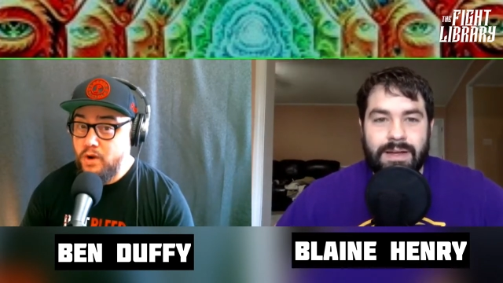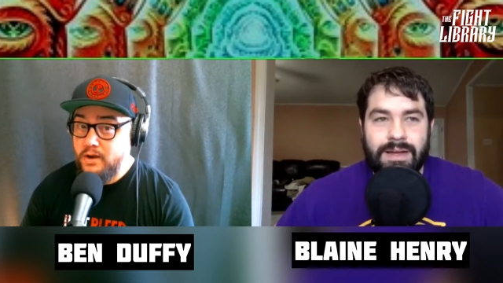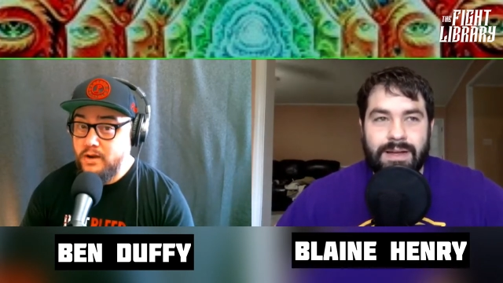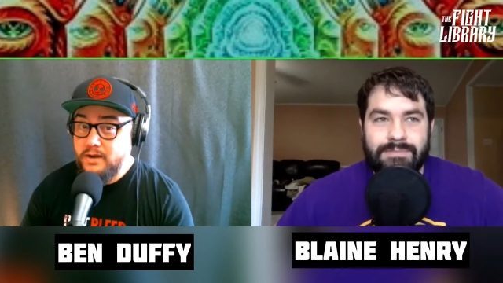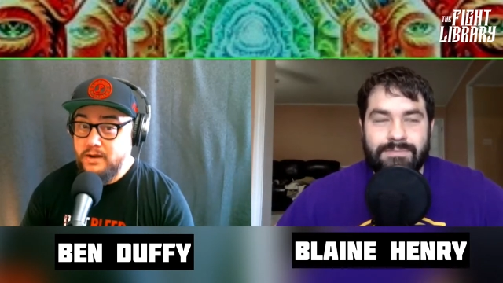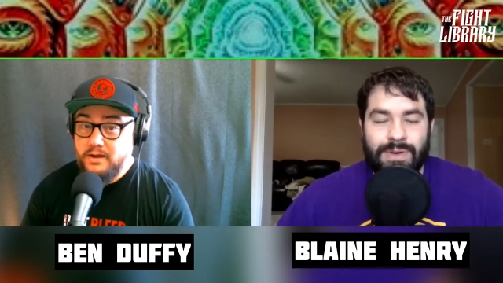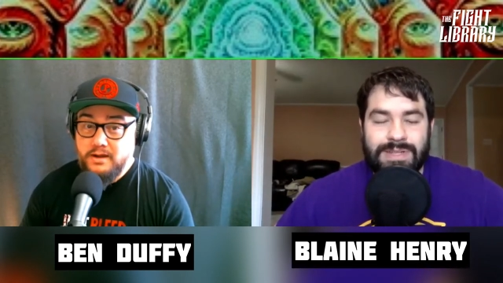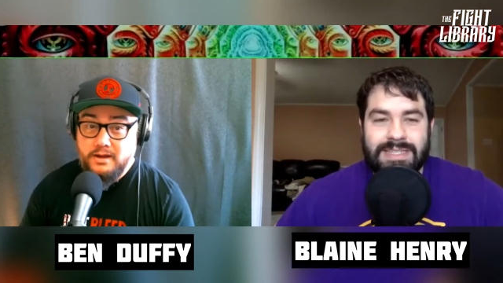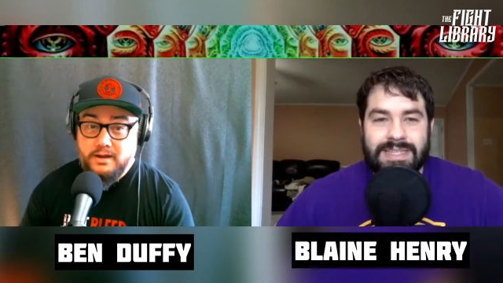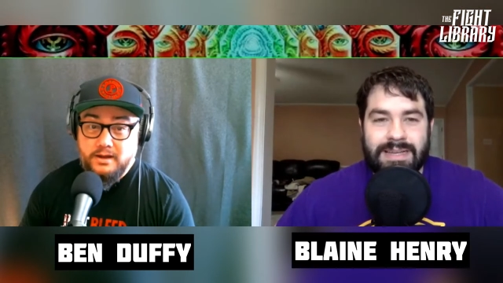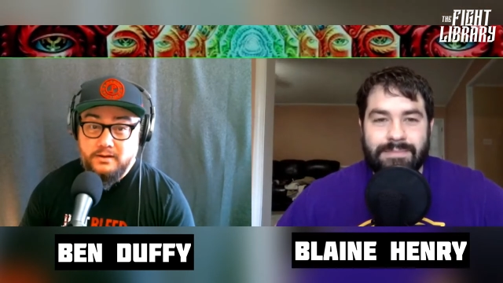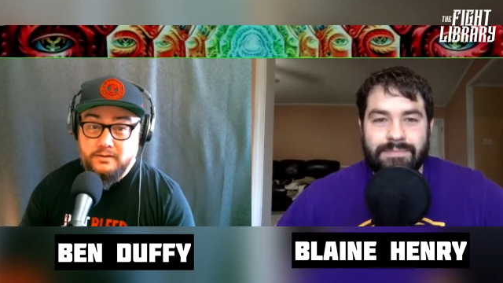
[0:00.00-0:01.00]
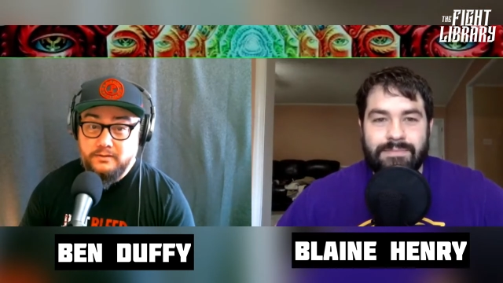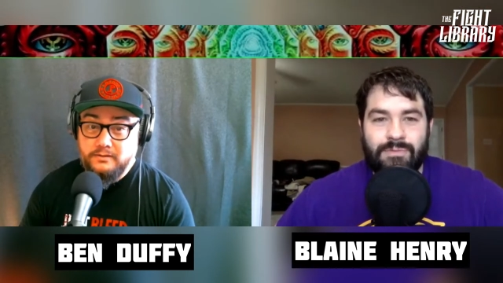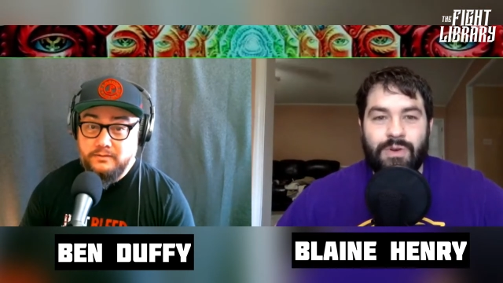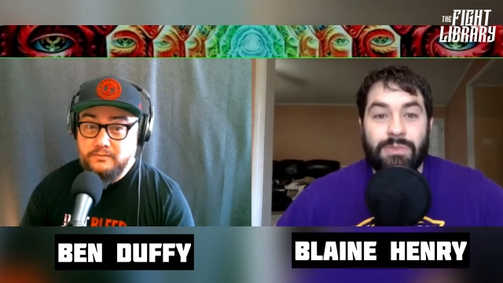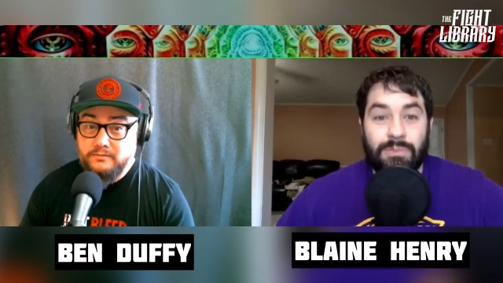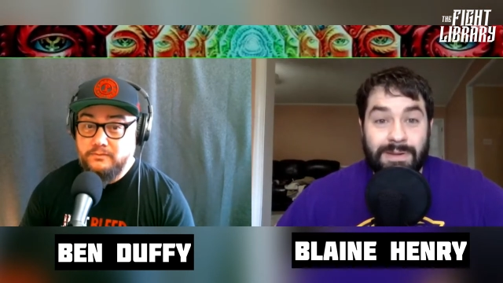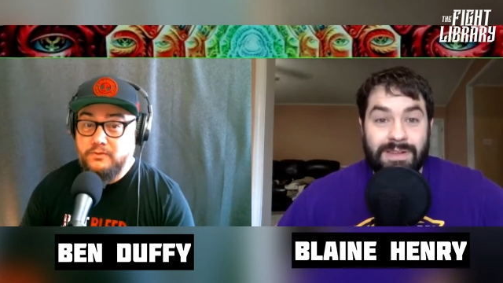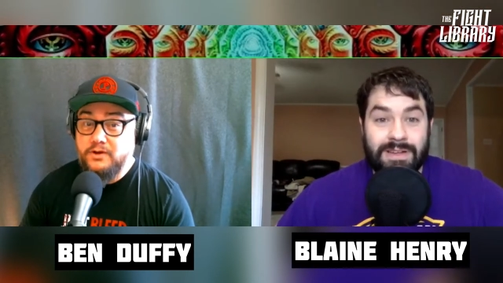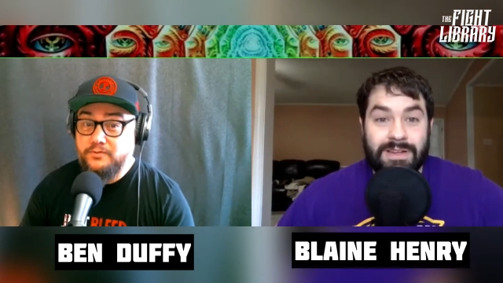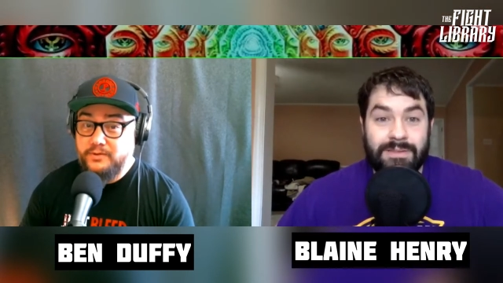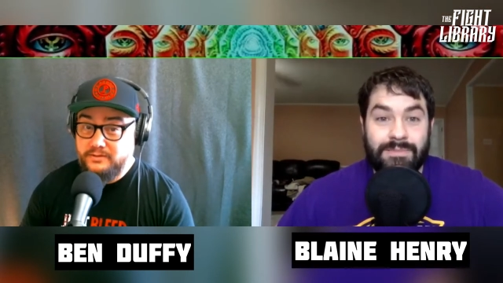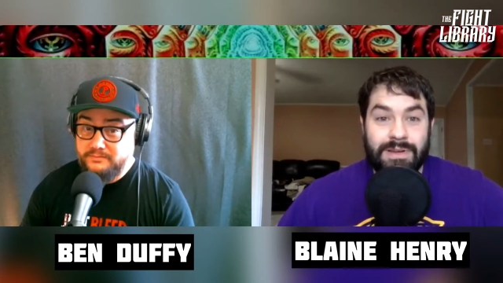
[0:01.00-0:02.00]
Speaker 1: uh, what's his name? Rothwell
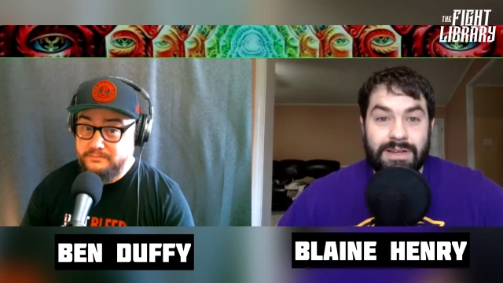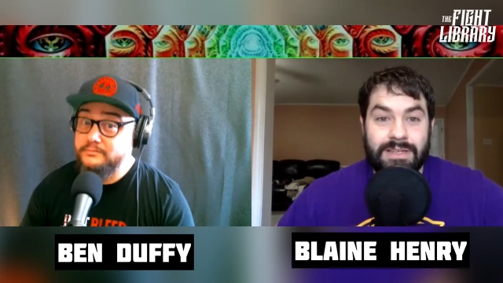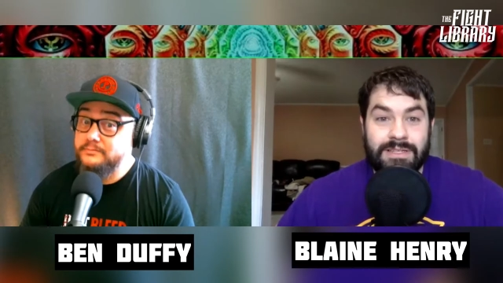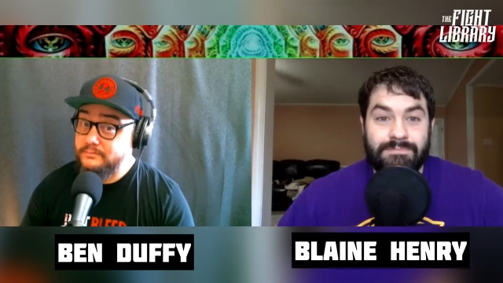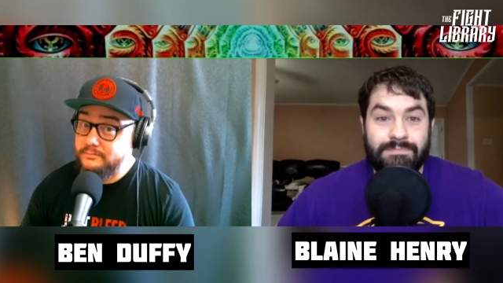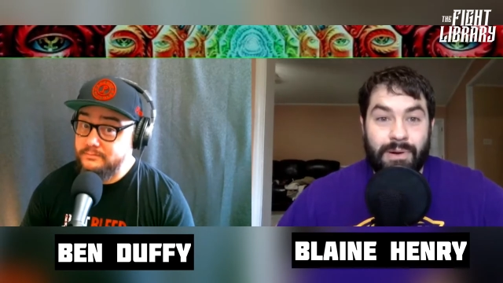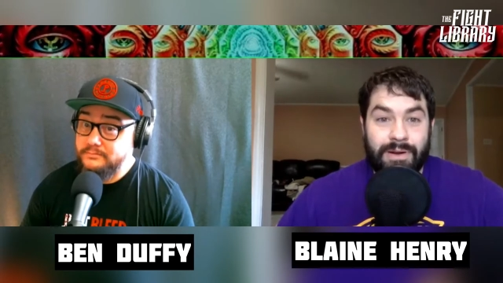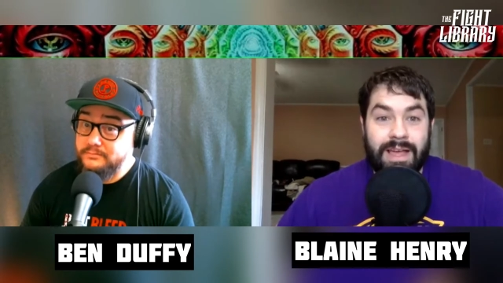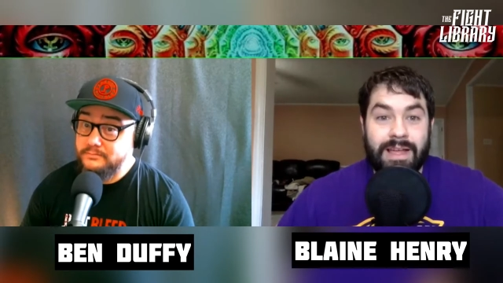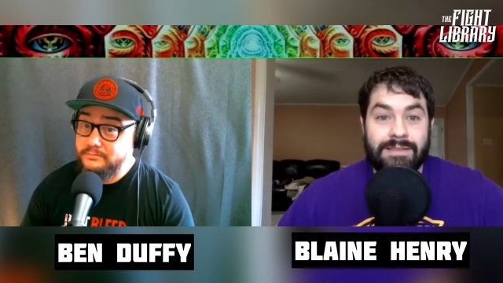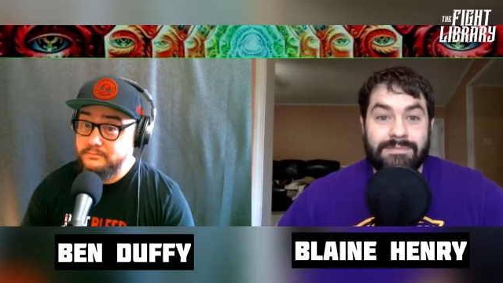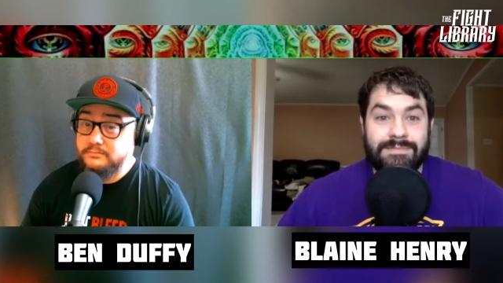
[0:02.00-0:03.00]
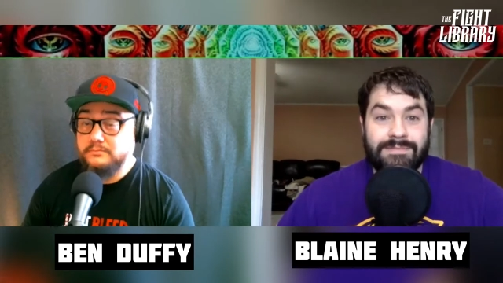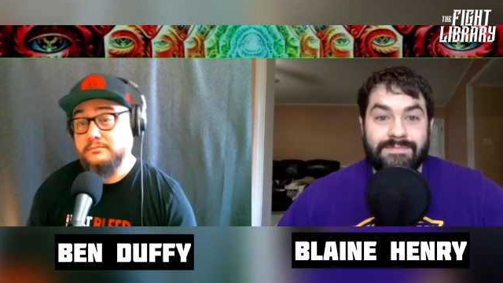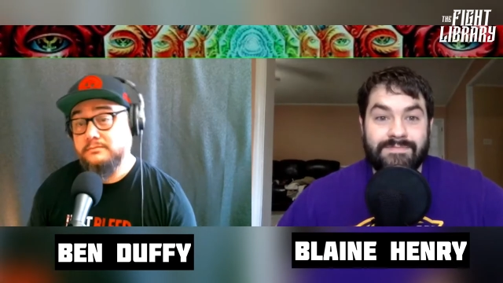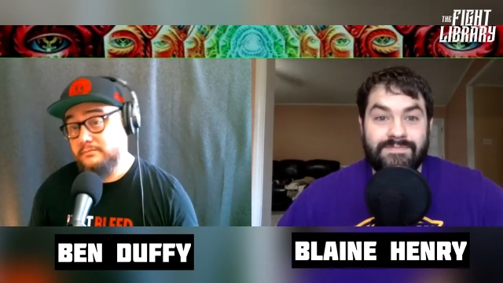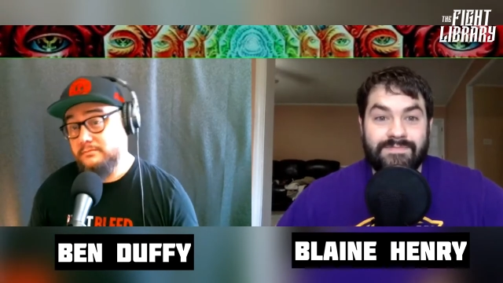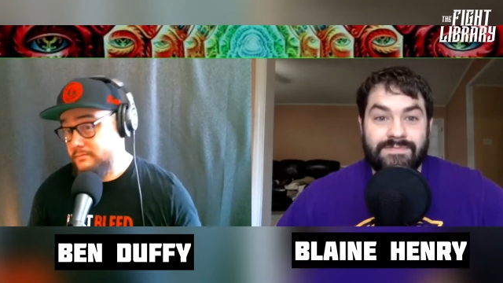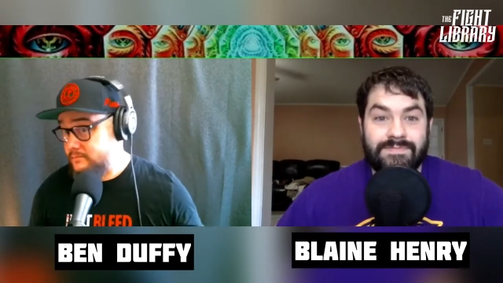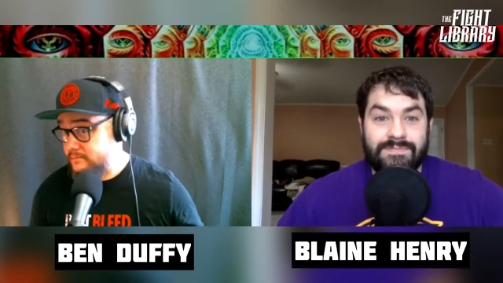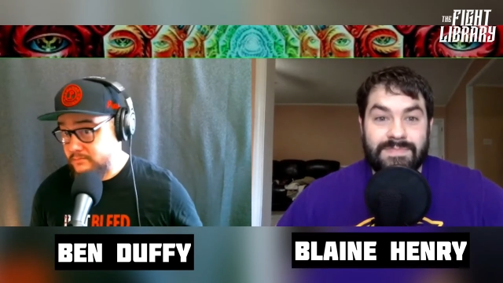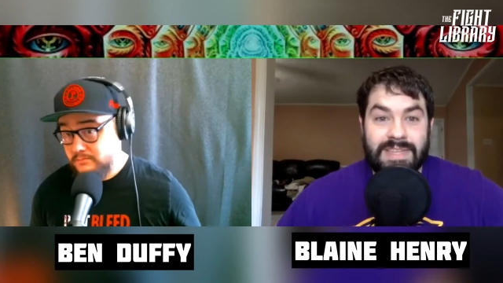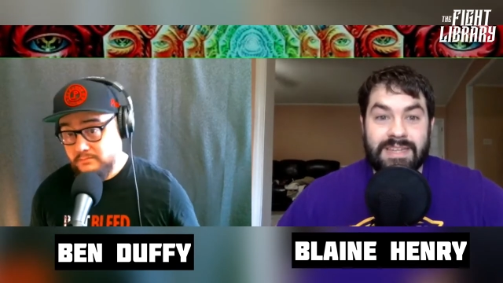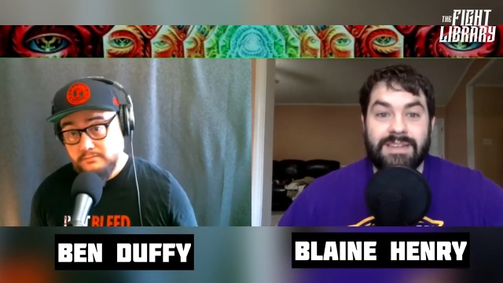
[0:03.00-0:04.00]
looked good because Barnett
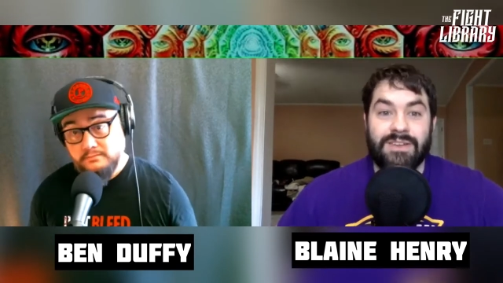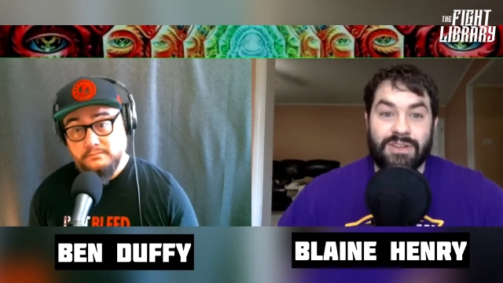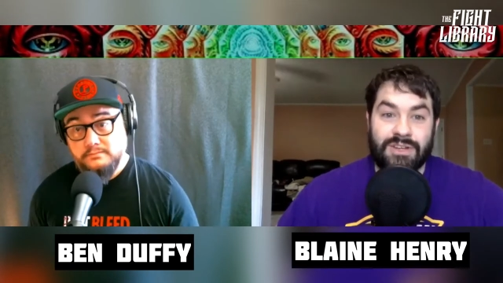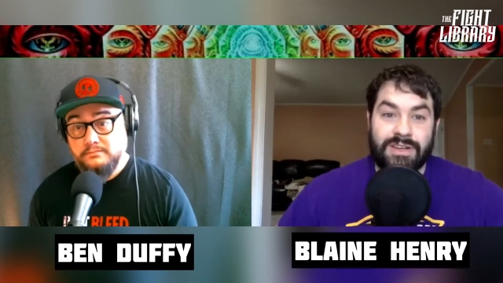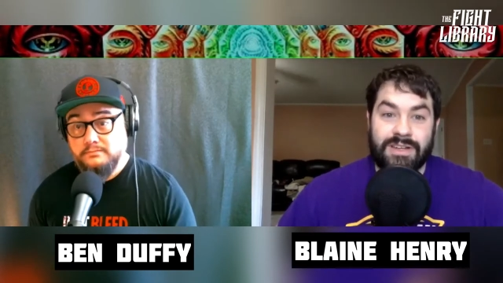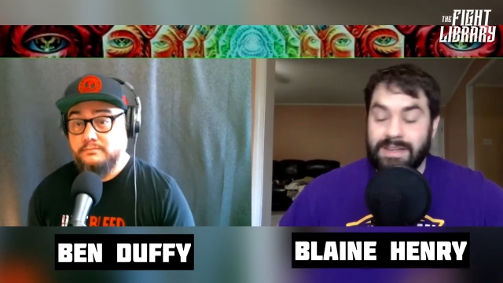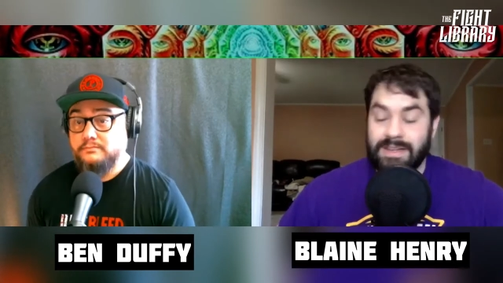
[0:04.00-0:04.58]
didn't look good.